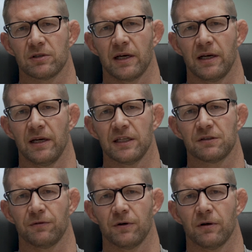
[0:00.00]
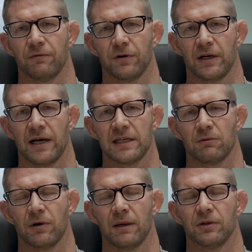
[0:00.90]
was kind of nice for, for the guys
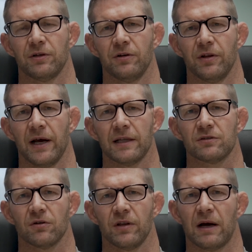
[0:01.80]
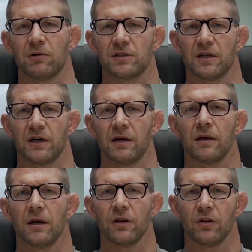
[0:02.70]
that were able to do that. So that was the,
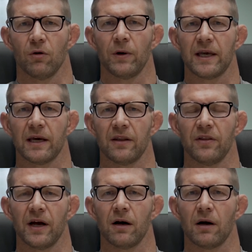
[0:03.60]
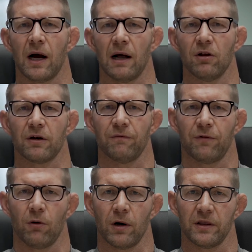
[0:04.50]
the weekend there. Uh, looking
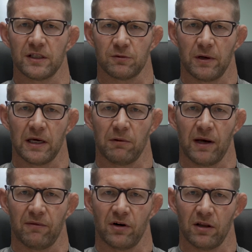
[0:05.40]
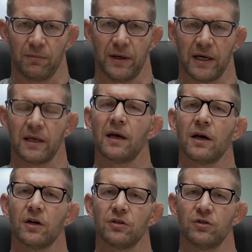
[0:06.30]
forward, this weekend we have another big
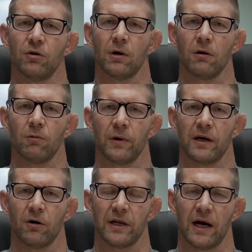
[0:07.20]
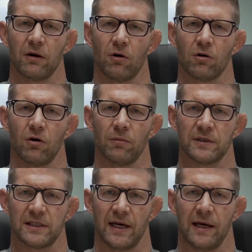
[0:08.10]
duel. We go down to Oklahoma
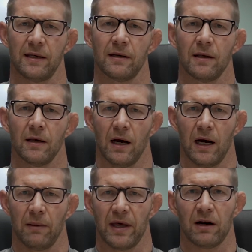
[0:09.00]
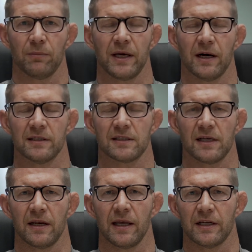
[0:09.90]
State. Um, that'll be on
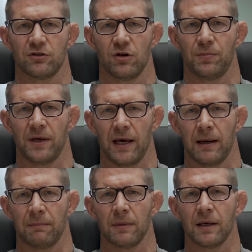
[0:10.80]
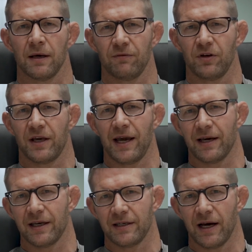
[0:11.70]
Sunday at two p m If you
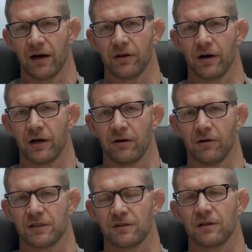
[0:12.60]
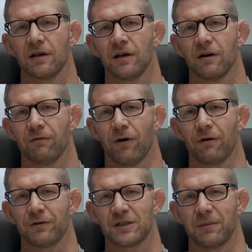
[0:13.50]
can't get down there, I know it's far
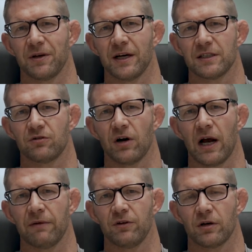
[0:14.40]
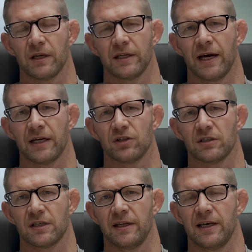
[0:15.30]
for some of you guys to drive, you can catch
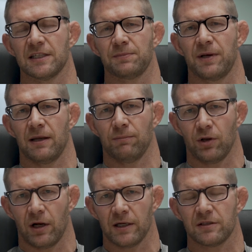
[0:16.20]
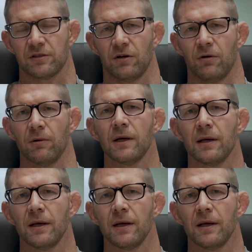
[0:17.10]
us on E S P N Plus. So